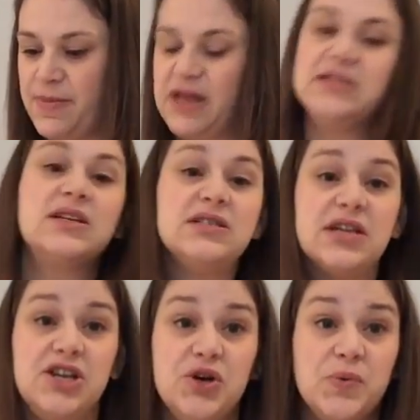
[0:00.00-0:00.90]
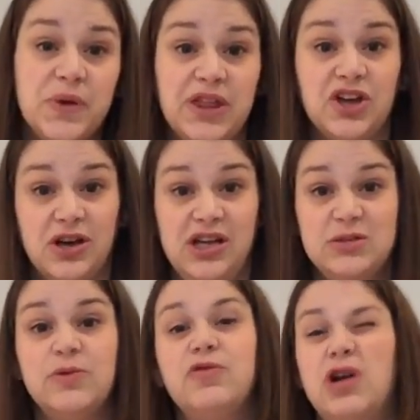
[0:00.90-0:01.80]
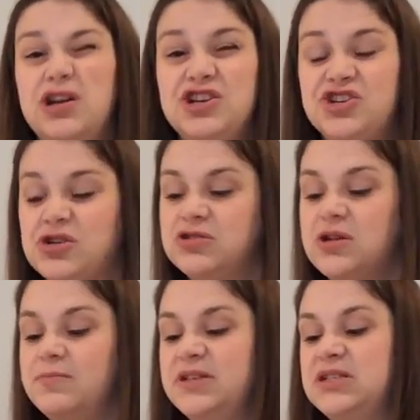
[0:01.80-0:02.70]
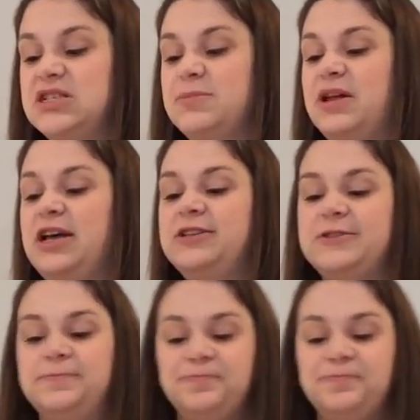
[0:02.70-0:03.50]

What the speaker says: Let's continue with the goodies before I just show some business supplies.